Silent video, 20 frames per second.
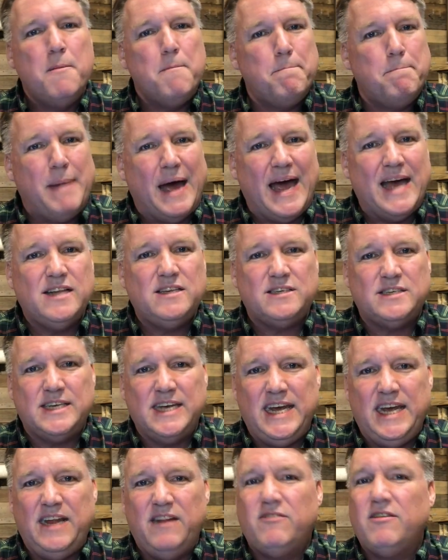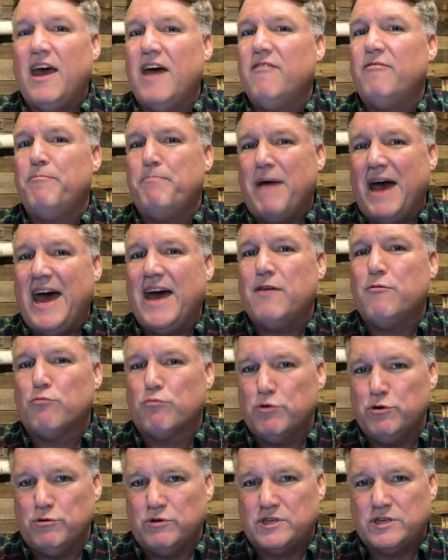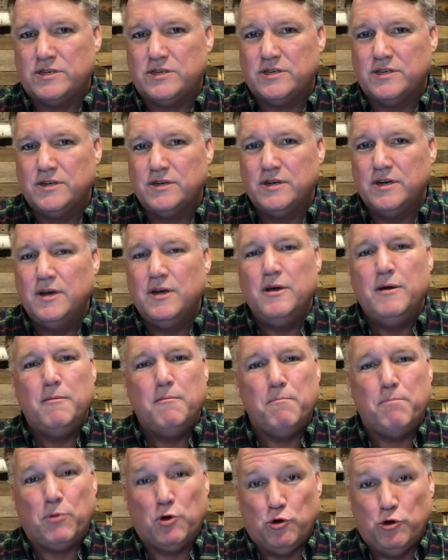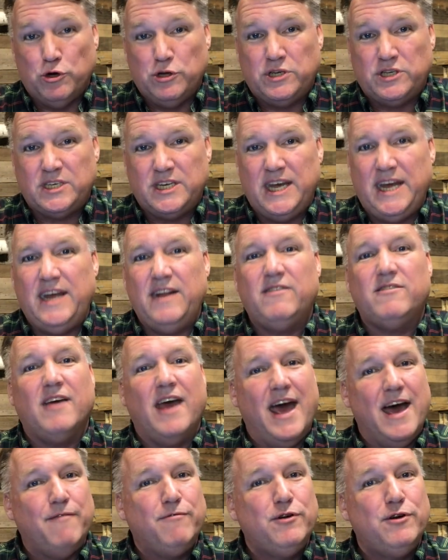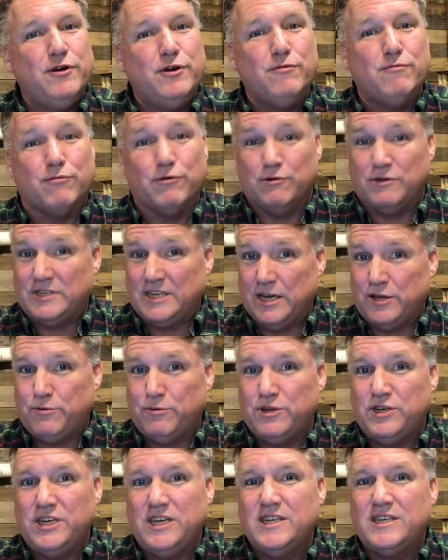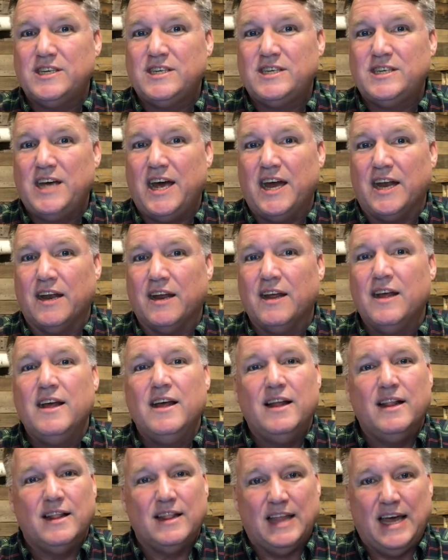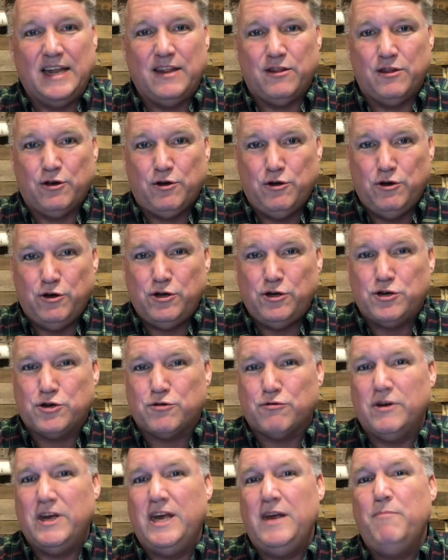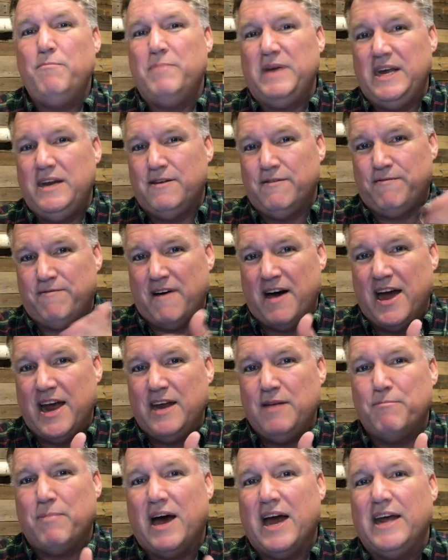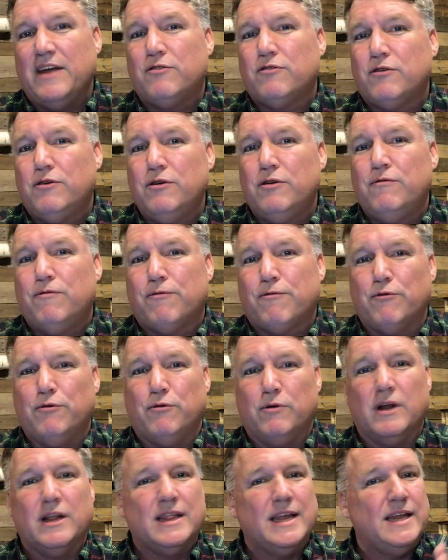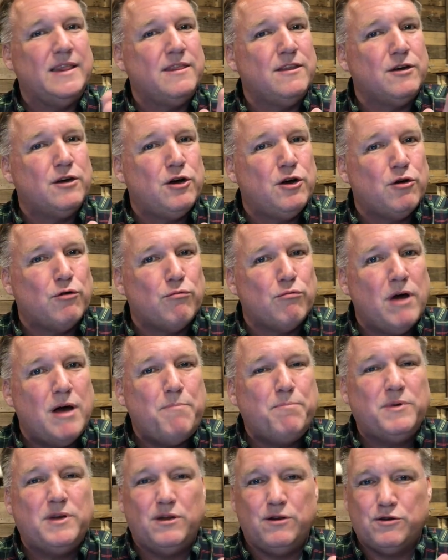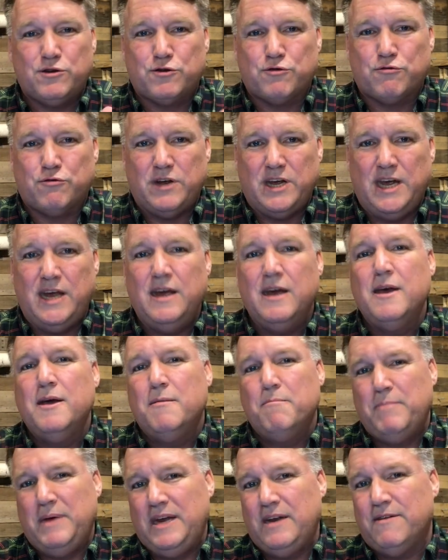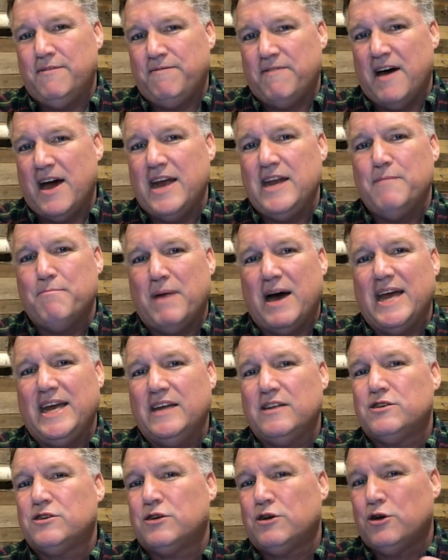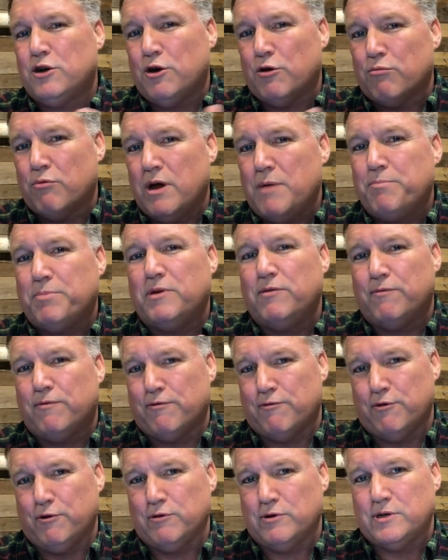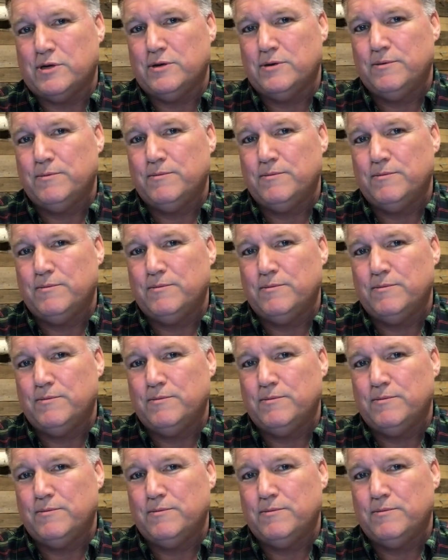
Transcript: Bad seeds have bad roots. Good seeds have good roots. That's what Jesus said. Let the good tree be defined by its good fruit. Let the corrupt tree be defined by its corrupt fruit.